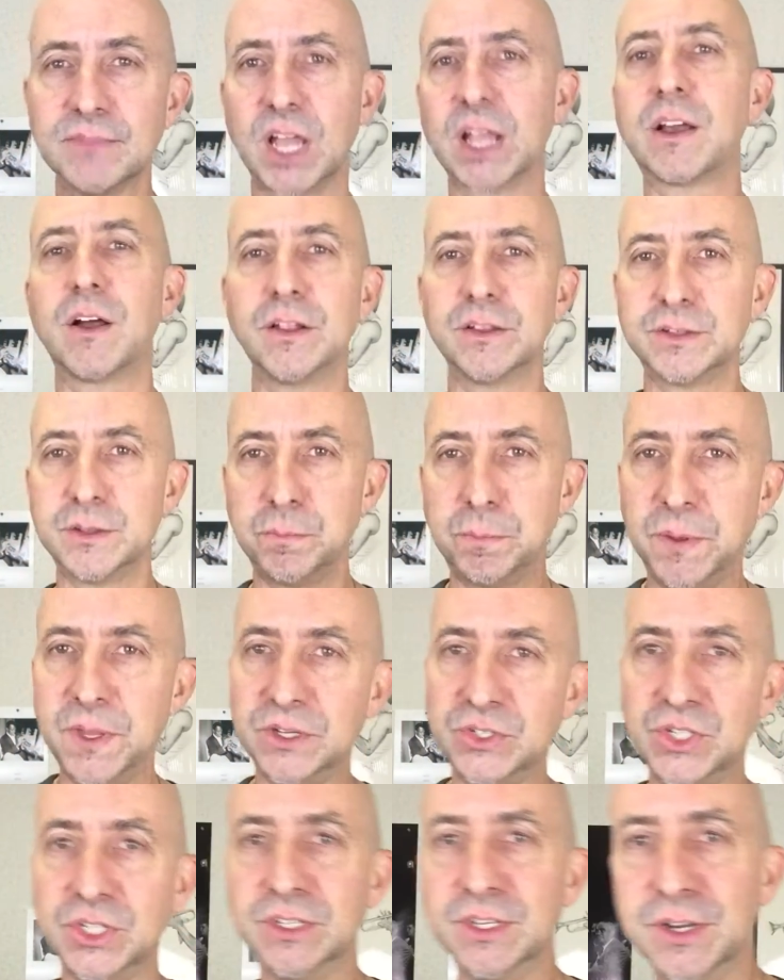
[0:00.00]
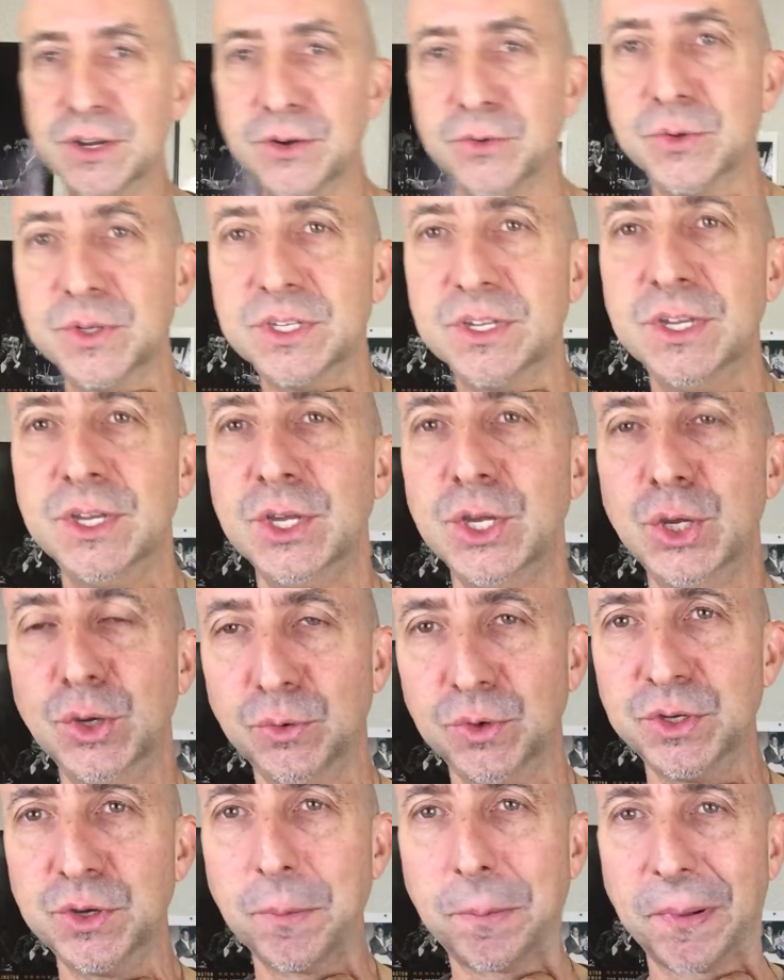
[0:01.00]
I call it the pigeon, you know,
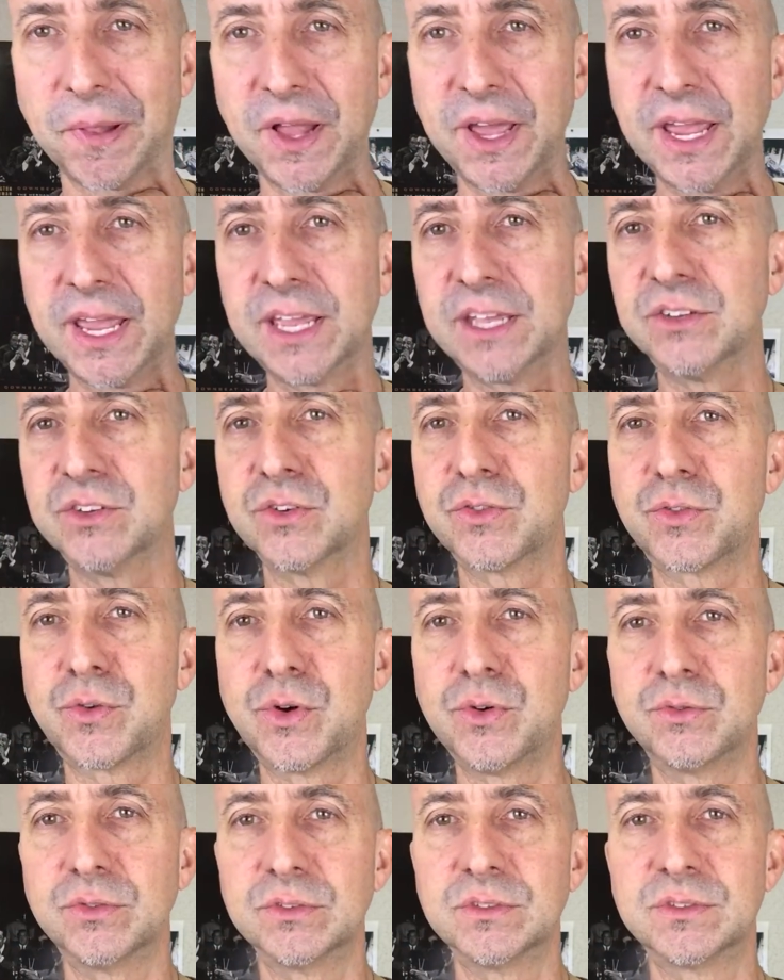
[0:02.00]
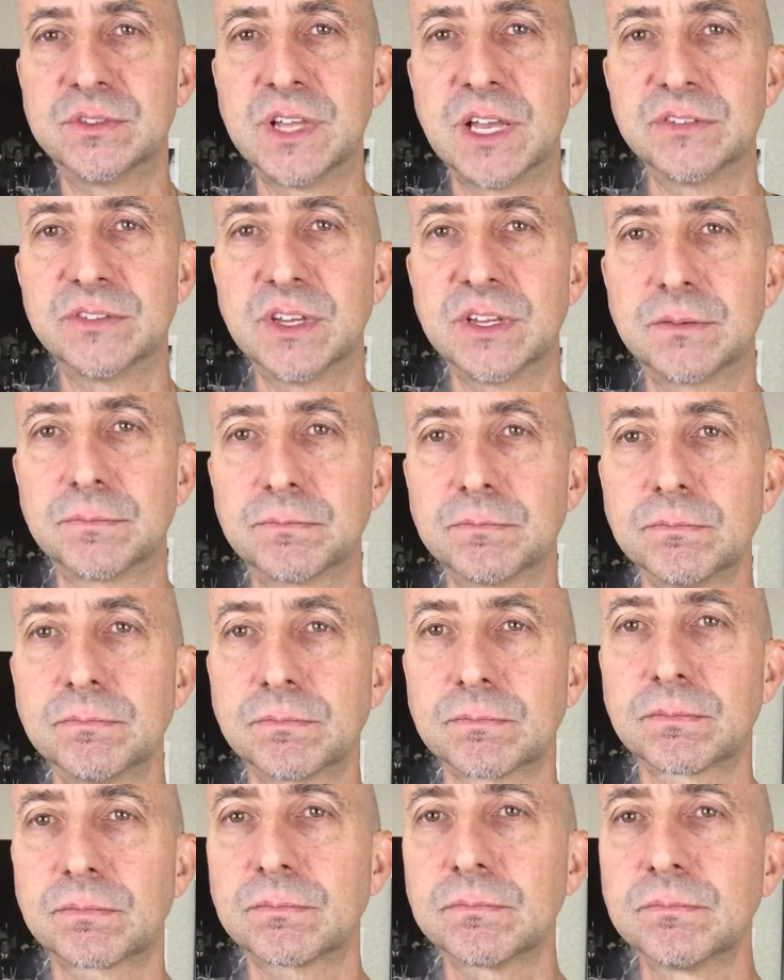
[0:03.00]
when you're playing and your throat, it sounds like,
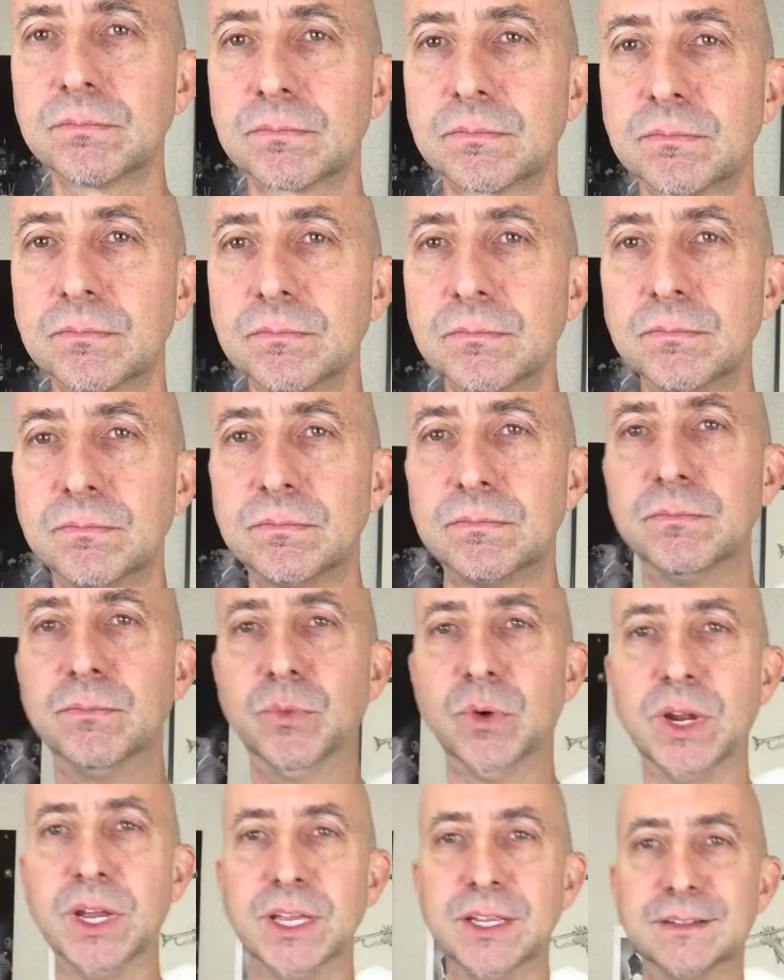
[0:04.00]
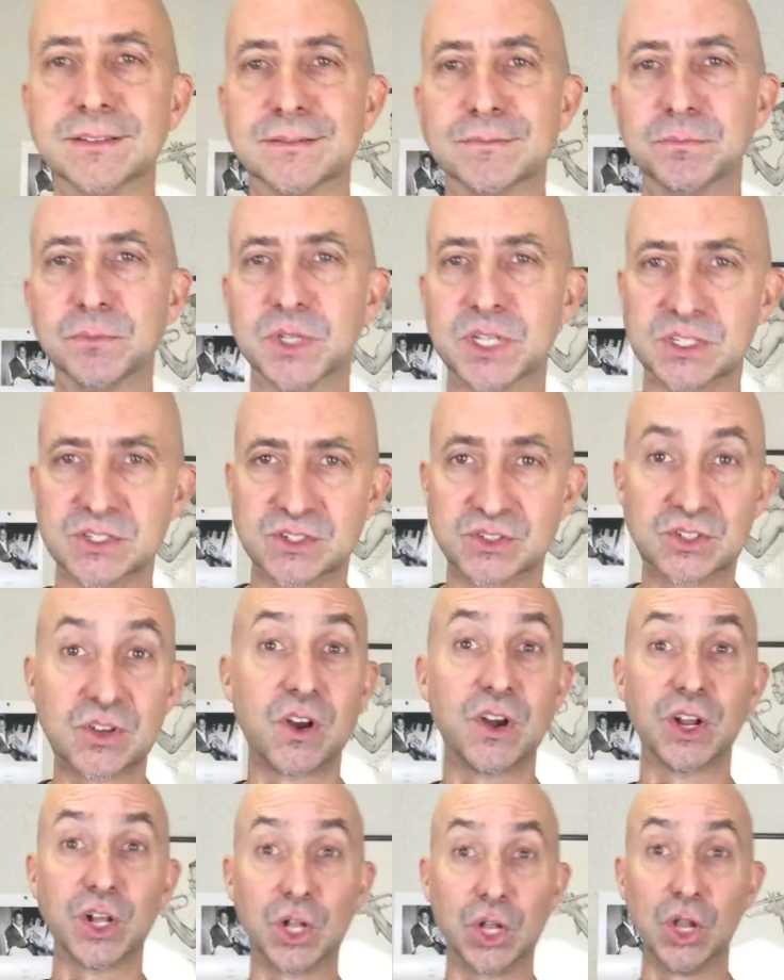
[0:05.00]
right? Because it's starting to